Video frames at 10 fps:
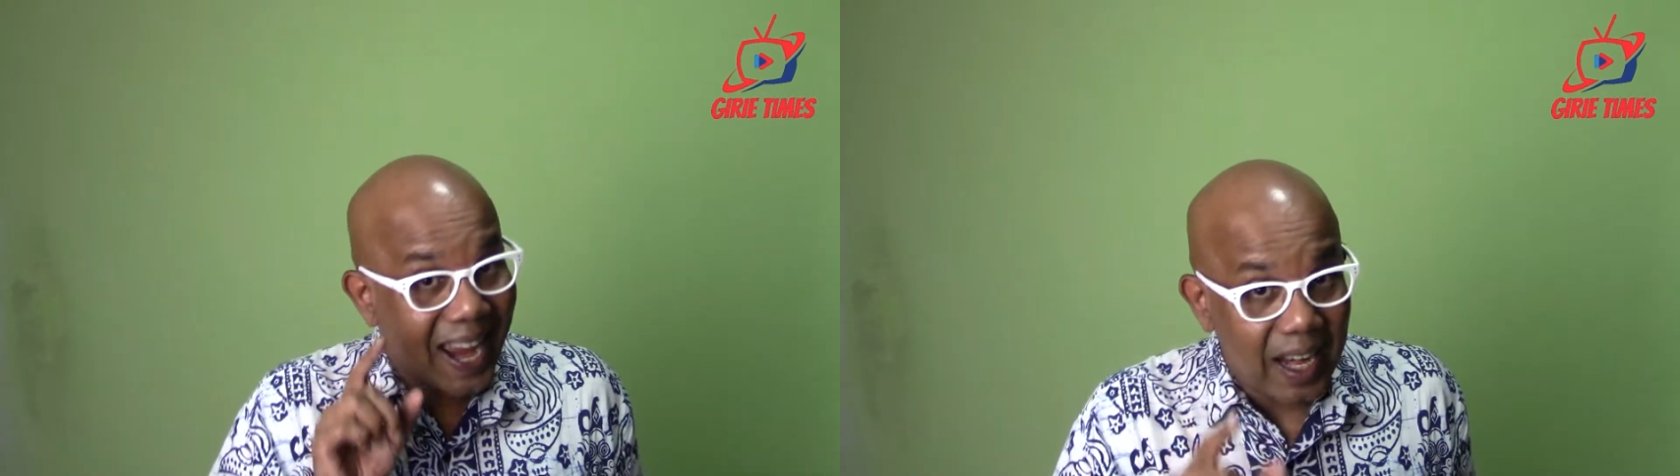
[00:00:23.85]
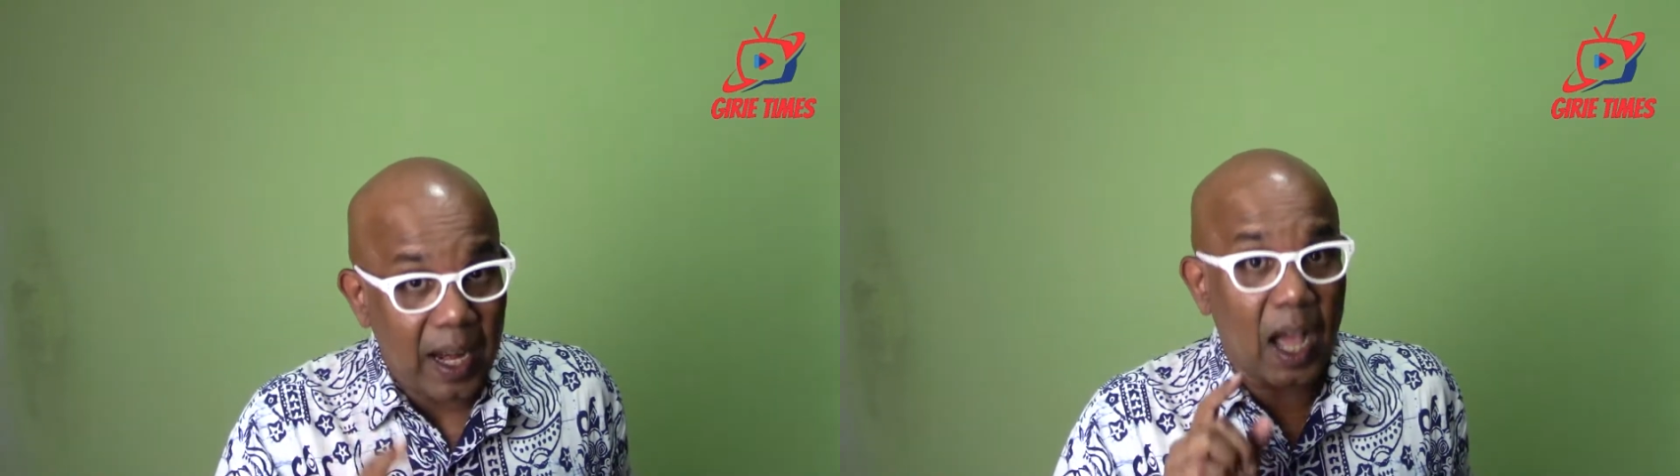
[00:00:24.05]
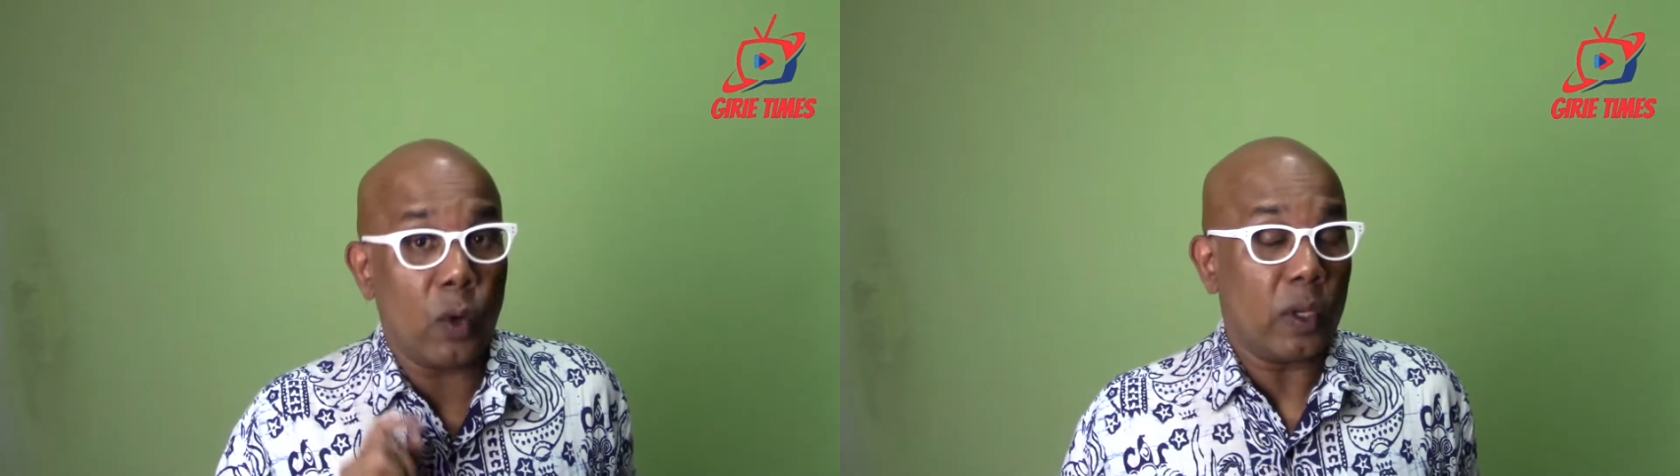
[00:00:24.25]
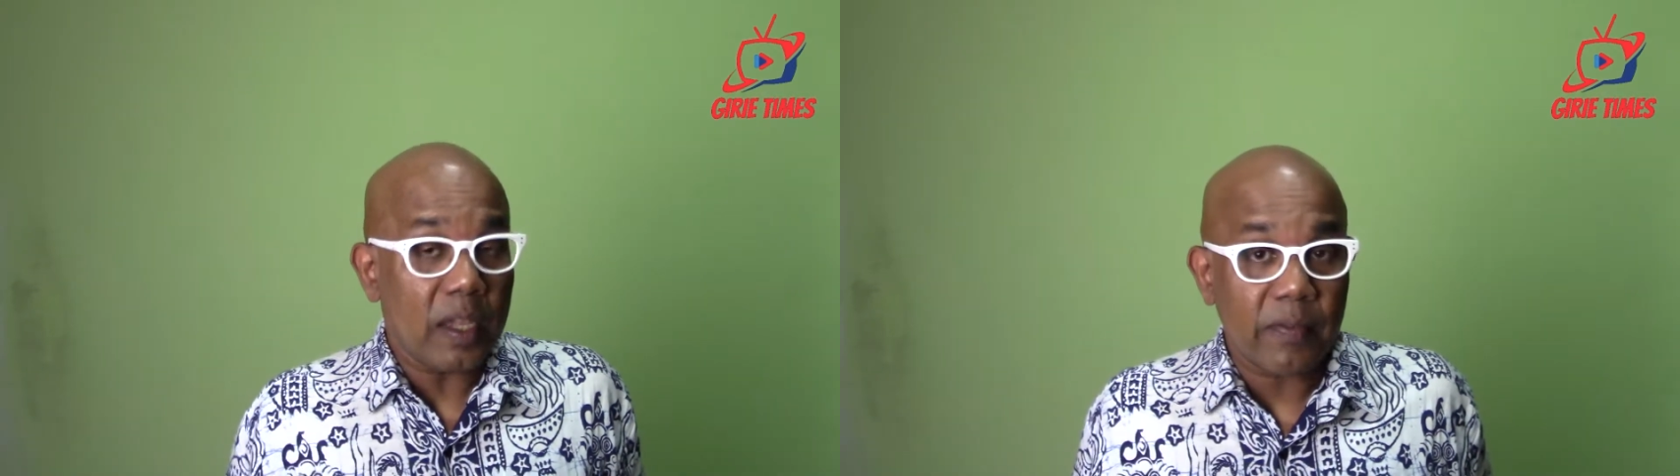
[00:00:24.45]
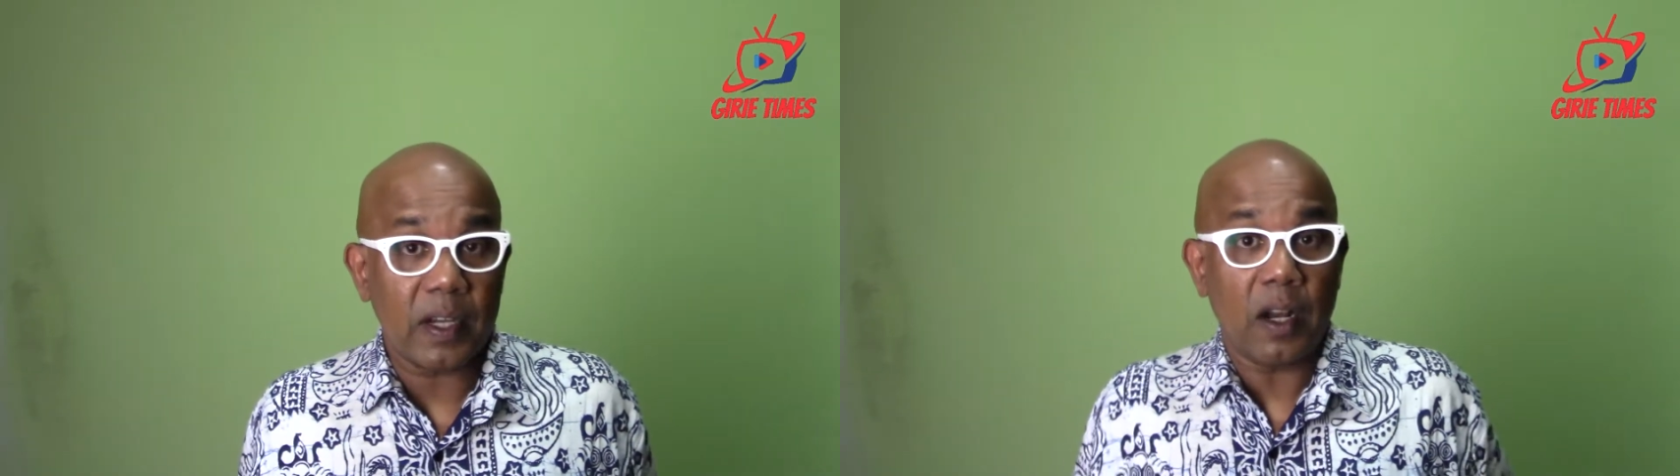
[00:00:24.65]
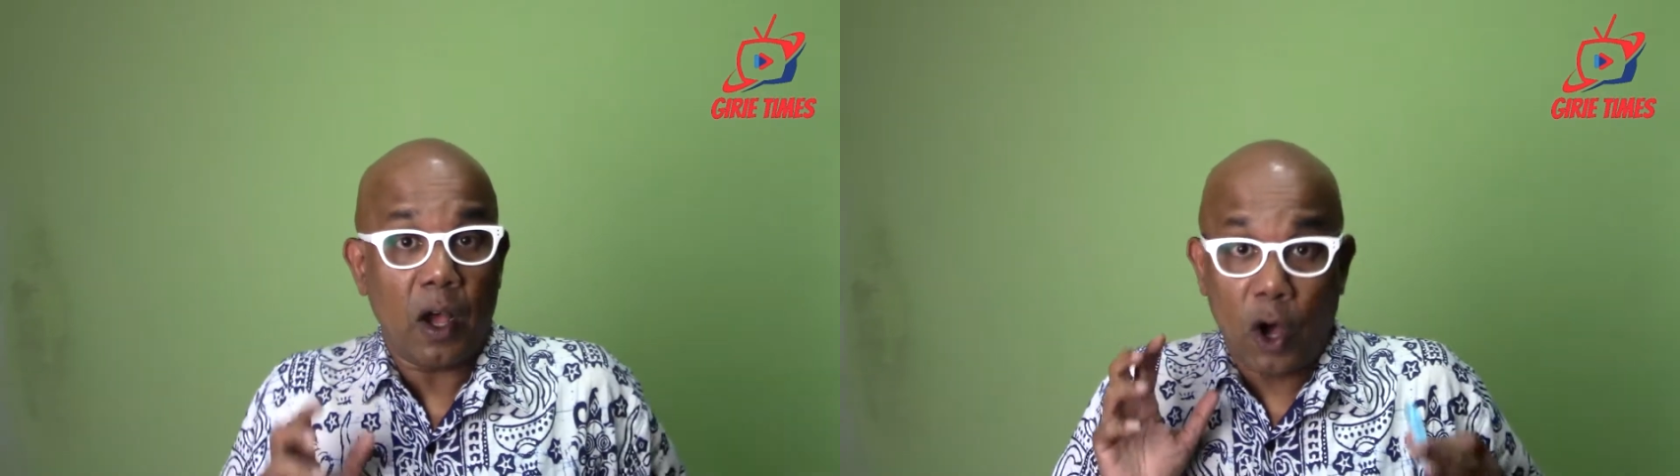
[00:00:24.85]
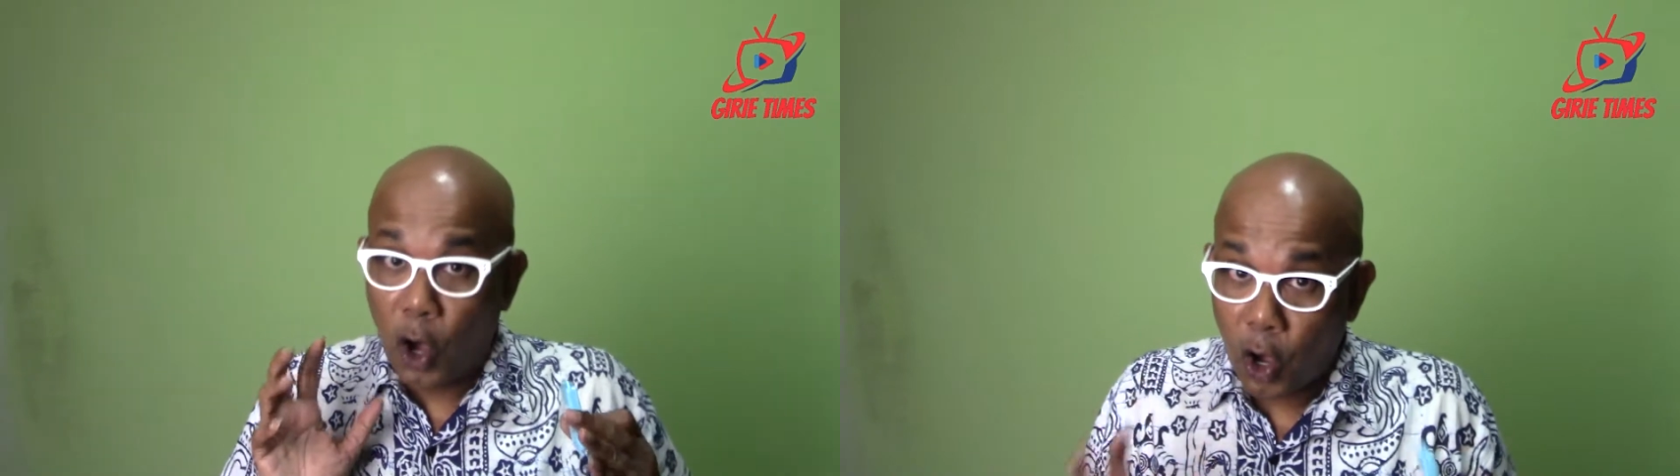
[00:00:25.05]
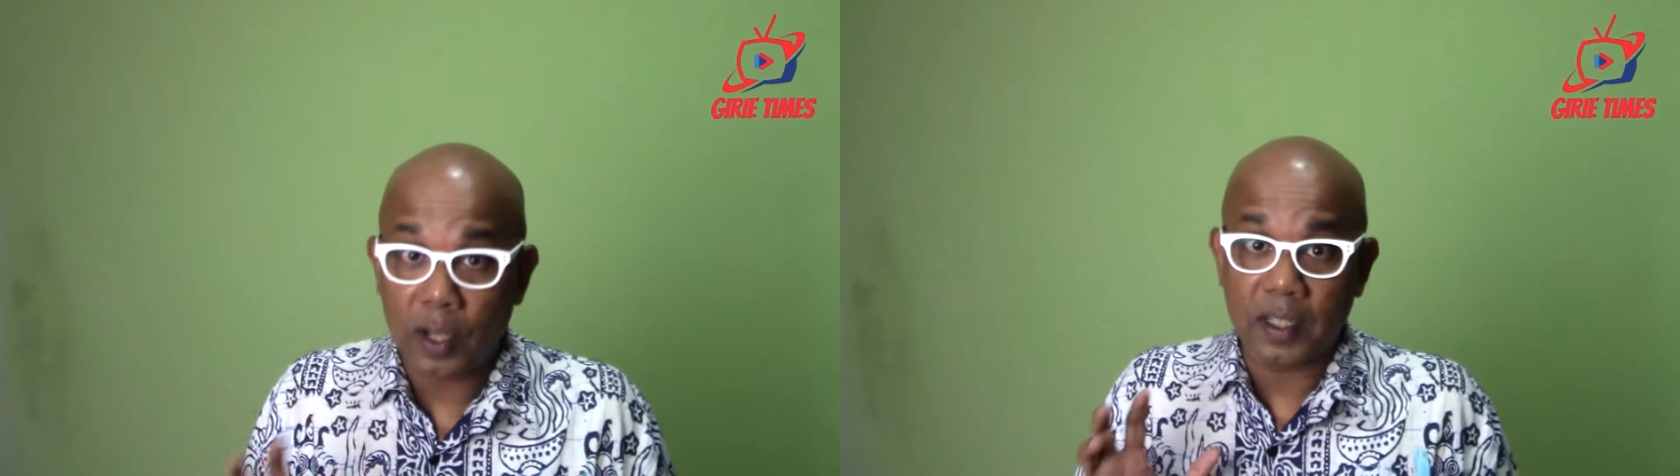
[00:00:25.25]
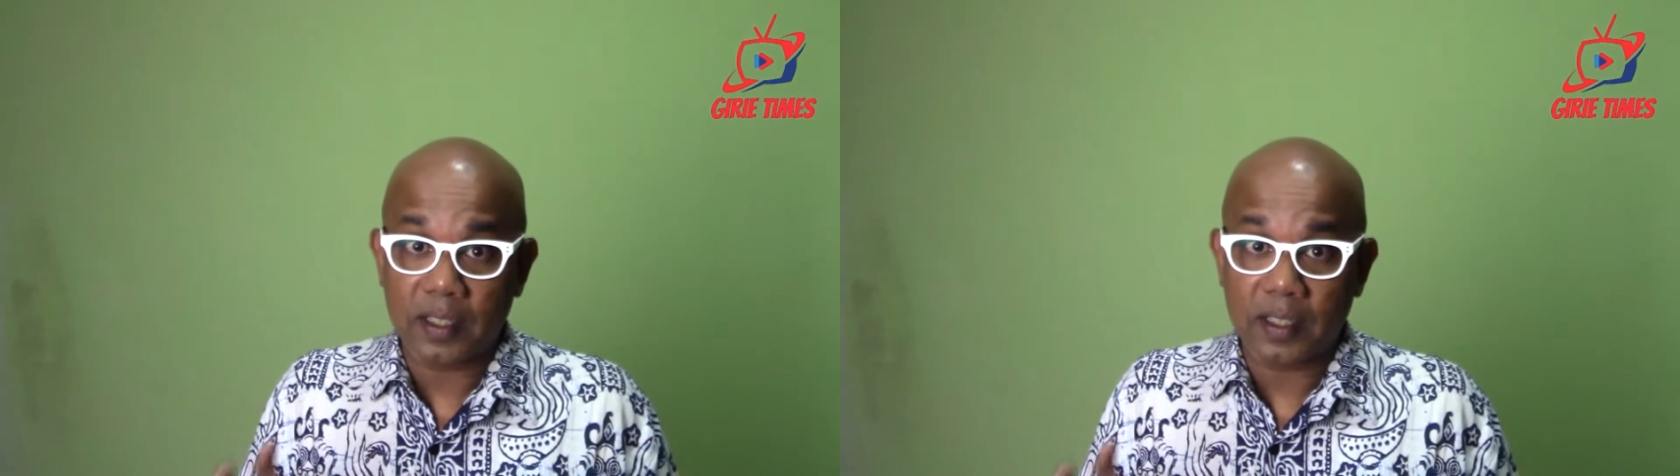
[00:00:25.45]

and now even hawker